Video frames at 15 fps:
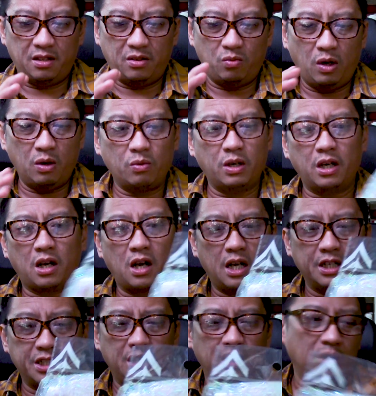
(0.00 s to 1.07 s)
one word of
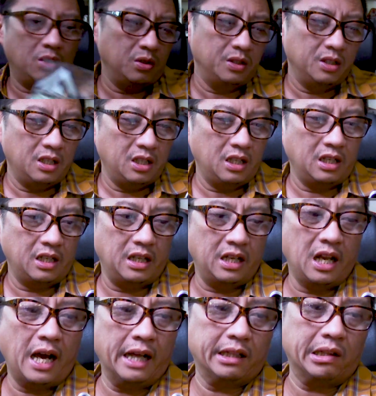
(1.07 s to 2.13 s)
caution though,
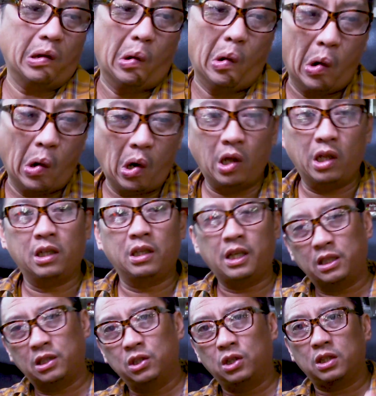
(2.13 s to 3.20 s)
not all
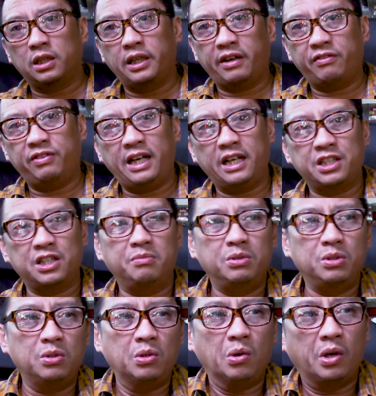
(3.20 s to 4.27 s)
that look like
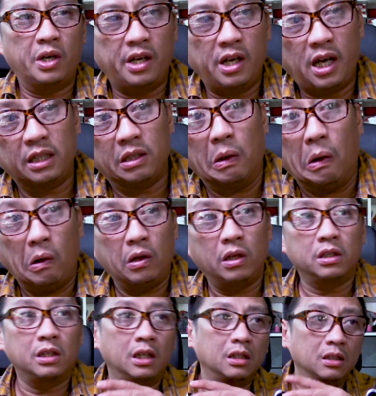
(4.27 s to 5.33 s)
Flashaboo or not
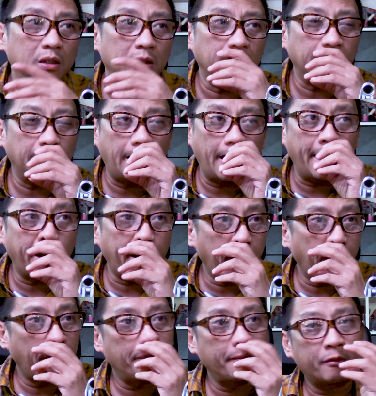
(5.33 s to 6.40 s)
all that look like
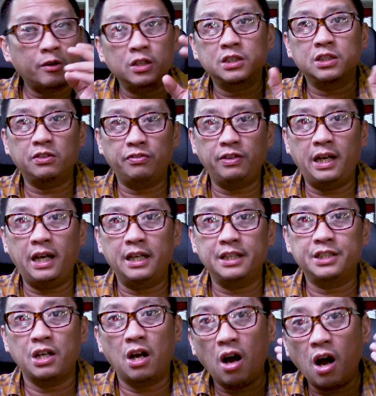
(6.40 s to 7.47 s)
Crystal
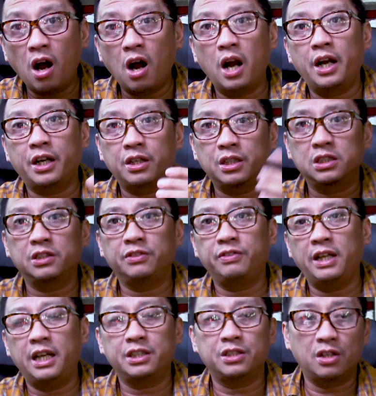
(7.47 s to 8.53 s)
Flash are Crystal
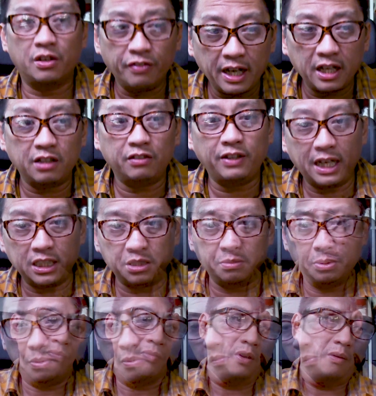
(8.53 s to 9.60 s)
Flash or
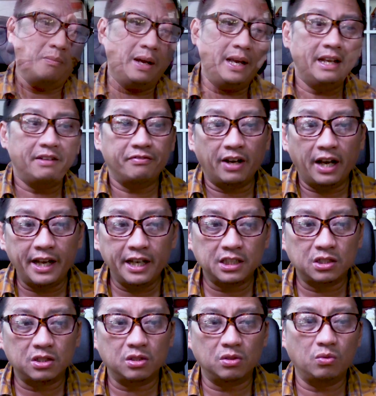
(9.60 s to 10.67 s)
Flashaboo. My
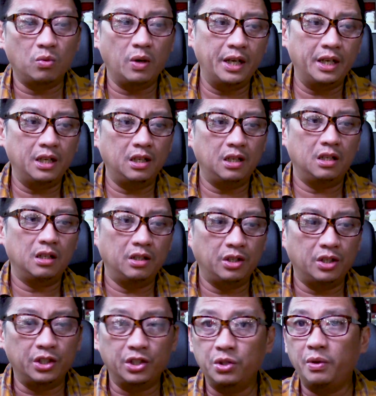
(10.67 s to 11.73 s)
advice when
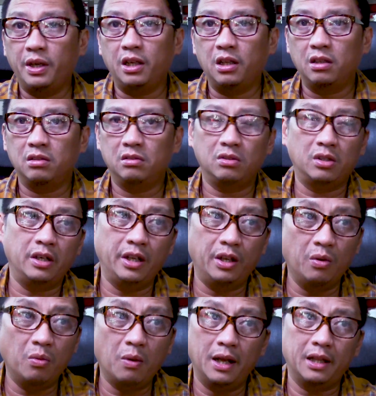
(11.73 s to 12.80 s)
you're doing or
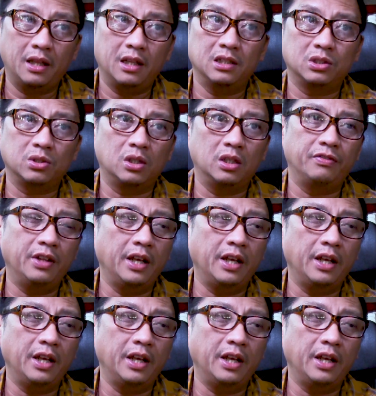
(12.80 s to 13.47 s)
you want this sort of